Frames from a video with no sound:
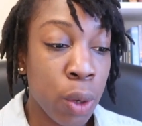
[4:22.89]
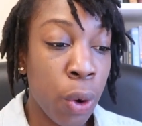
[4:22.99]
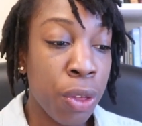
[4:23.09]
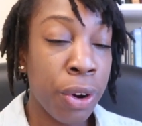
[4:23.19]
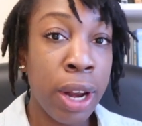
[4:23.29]
So
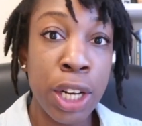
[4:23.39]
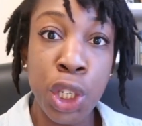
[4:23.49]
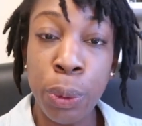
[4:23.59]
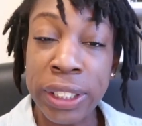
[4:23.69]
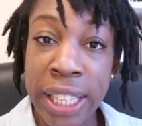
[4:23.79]
whether or
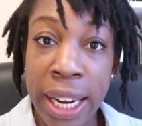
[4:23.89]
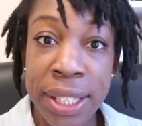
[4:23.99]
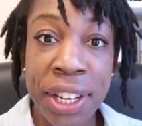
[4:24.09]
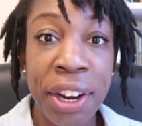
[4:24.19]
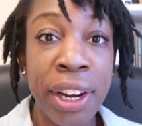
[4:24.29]
not you were
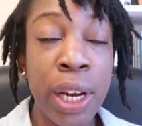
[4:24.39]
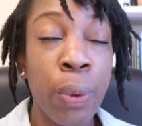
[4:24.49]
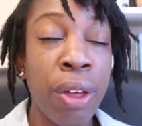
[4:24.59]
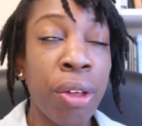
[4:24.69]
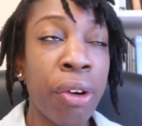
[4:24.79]
sedentary,
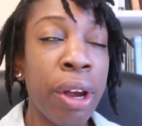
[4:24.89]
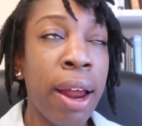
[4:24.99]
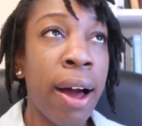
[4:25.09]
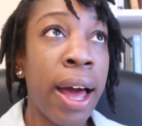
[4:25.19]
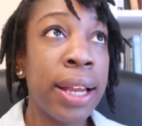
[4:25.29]
whether or
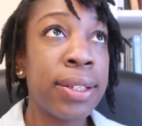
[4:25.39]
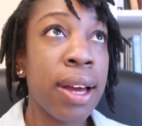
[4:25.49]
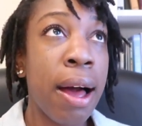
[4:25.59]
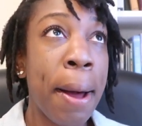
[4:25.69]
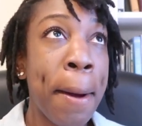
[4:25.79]
not
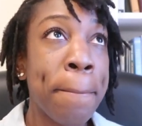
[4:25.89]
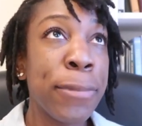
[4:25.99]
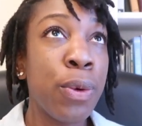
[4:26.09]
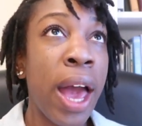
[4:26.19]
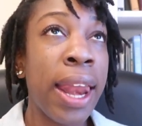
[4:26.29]

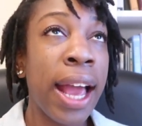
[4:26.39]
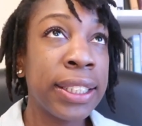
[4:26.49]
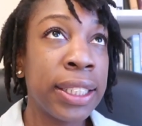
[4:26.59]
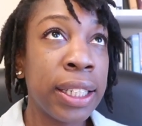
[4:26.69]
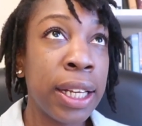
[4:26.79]
you had
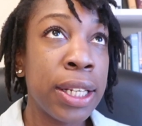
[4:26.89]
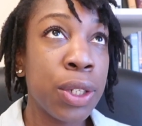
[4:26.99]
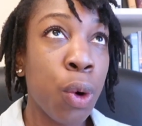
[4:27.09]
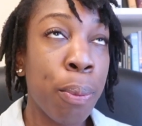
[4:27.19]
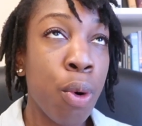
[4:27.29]

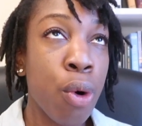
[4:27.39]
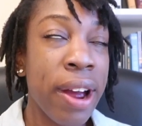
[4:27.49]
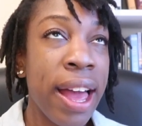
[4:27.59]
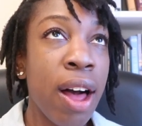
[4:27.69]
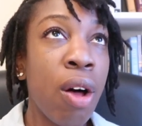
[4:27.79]
excellent or
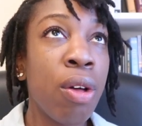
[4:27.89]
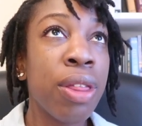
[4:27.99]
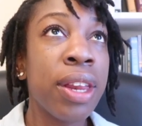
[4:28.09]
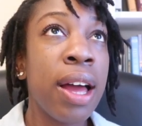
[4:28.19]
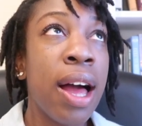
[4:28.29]
poor
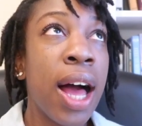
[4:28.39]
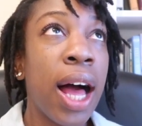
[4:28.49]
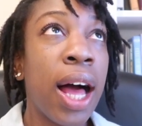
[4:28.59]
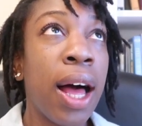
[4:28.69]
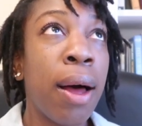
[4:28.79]
health,
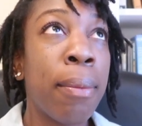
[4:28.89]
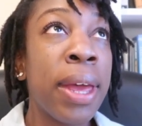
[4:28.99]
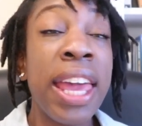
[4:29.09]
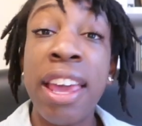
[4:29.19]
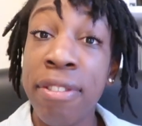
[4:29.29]

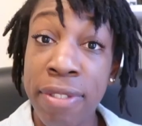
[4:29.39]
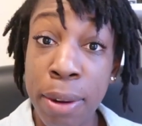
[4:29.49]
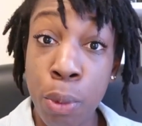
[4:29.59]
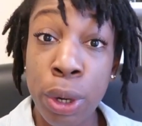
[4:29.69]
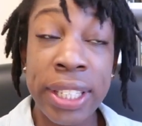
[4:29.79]

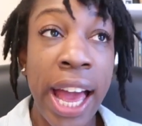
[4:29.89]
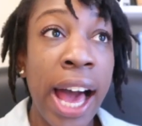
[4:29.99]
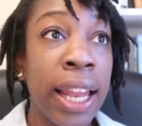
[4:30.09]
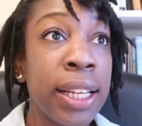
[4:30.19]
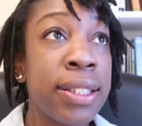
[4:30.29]
infant
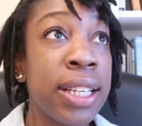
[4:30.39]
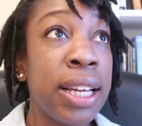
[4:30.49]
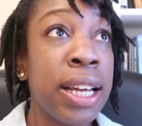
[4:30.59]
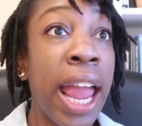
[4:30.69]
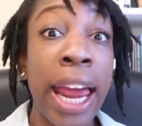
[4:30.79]

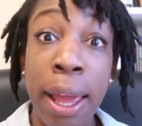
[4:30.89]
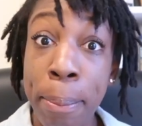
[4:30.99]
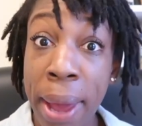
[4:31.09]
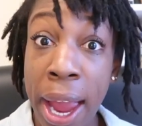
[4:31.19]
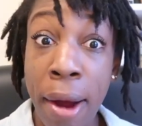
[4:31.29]
mortality, and
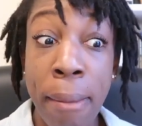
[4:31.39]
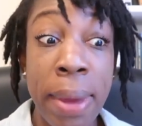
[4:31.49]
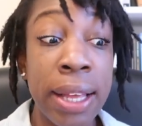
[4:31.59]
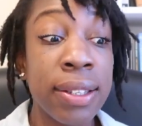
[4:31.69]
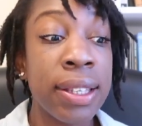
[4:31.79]

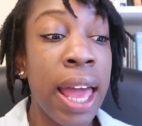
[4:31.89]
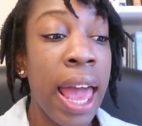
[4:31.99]
impairments.